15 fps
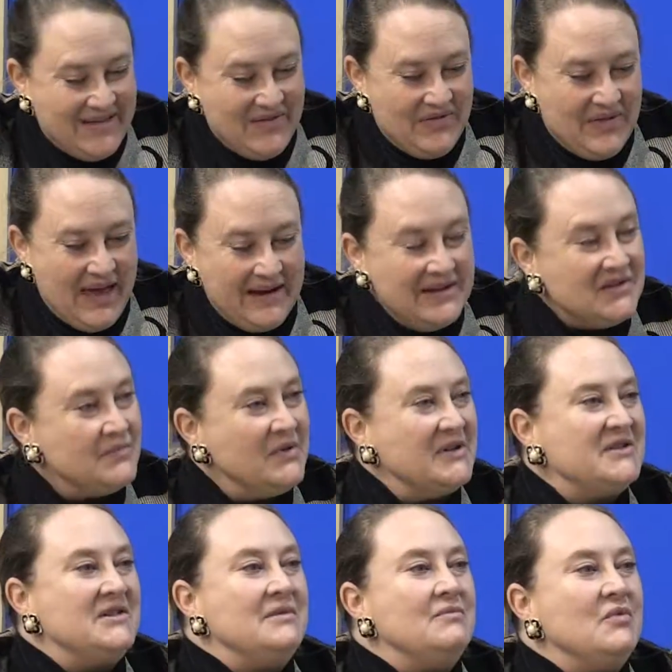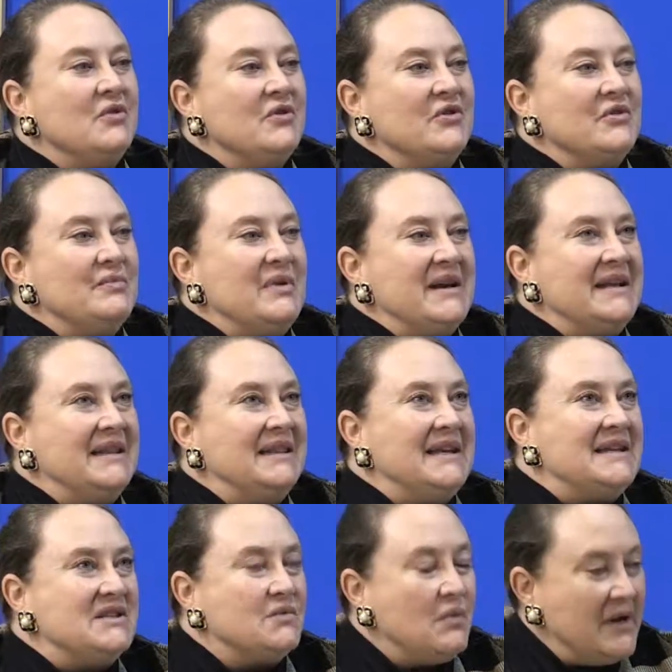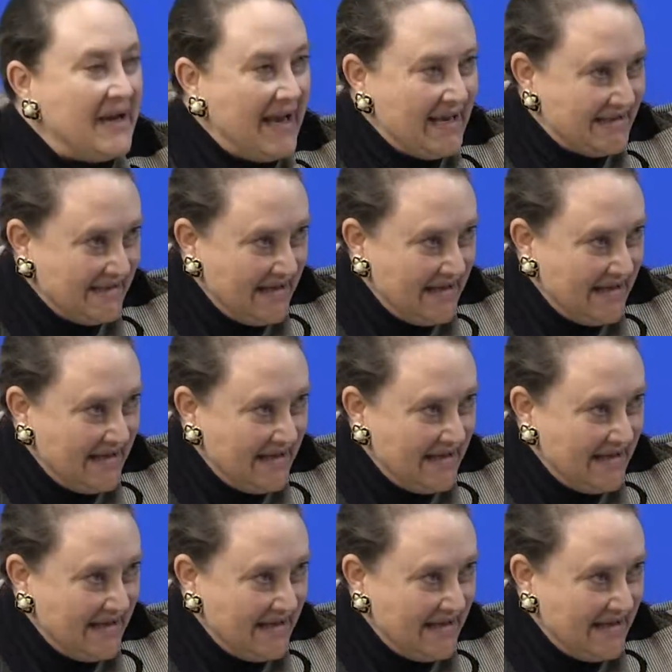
that is bricks and mortar, but unless one has an